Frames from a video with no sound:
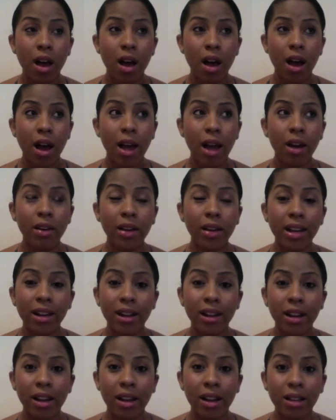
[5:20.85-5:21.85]
I look at
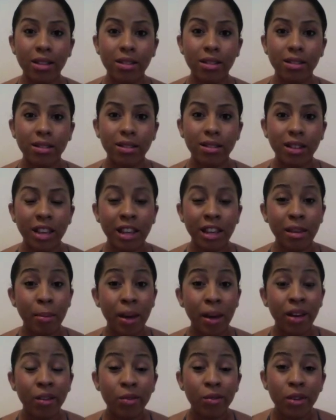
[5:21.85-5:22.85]
it as, in the
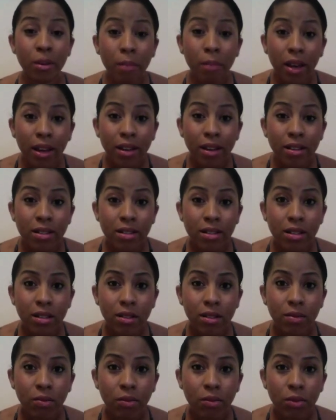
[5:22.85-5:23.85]
back of your mind,
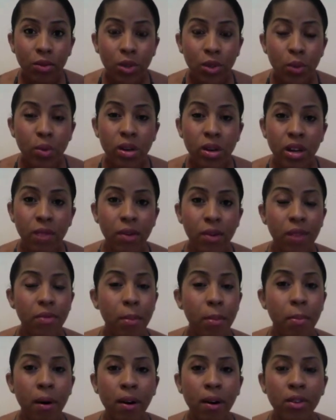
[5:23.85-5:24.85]
you would never have the
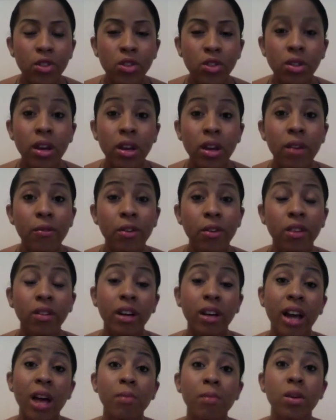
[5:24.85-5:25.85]
balls to get in front of a
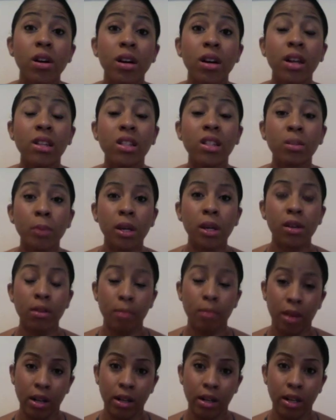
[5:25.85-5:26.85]
camera and speak your
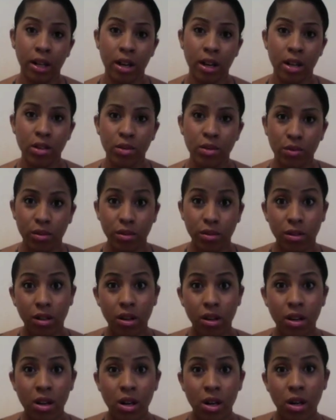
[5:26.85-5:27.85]
mind like I do.
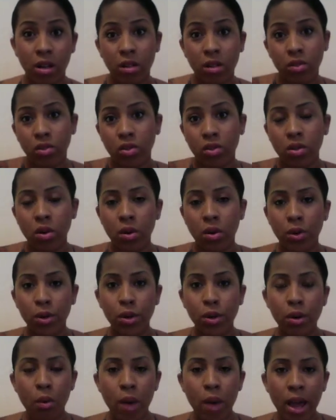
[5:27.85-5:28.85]
So
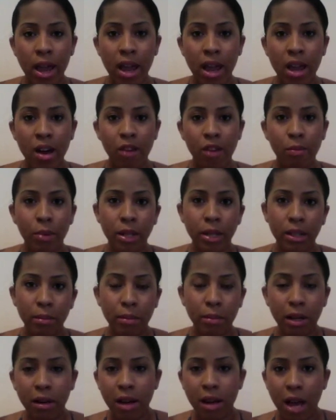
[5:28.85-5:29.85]
your way of bringing
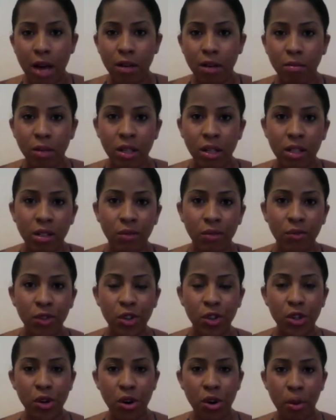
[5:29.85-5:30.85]
me down because of
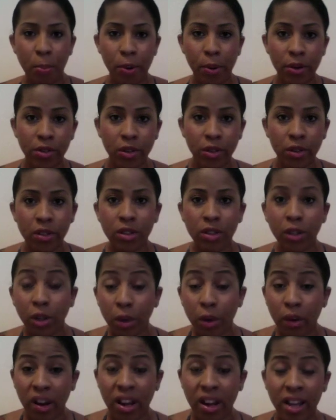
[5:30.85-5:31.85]
your personal
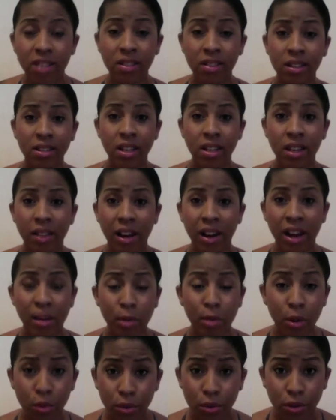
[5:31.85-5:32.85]
insecurity is to say that I'm
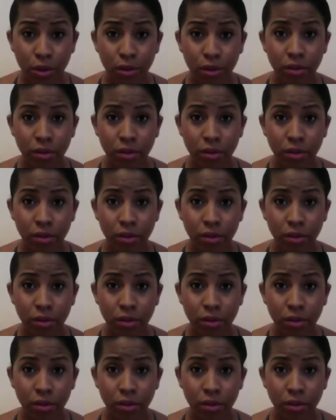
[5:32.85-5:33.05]
a loser.